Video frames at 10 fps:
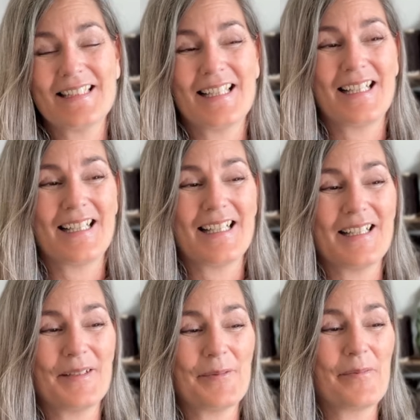
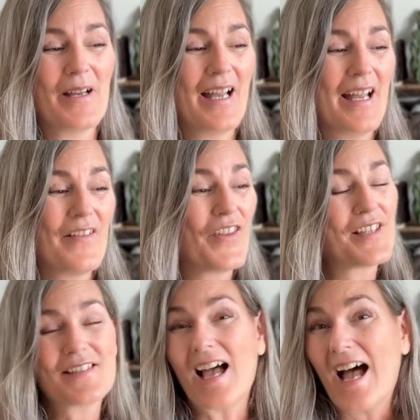The
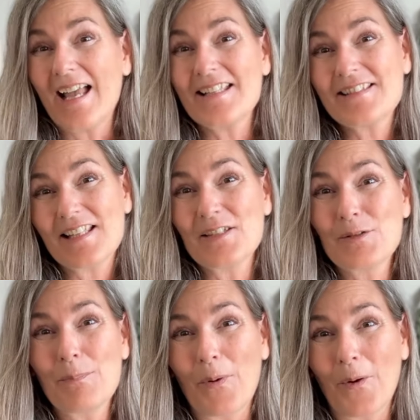size is
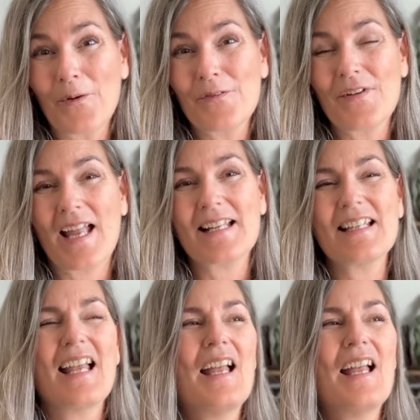perfect.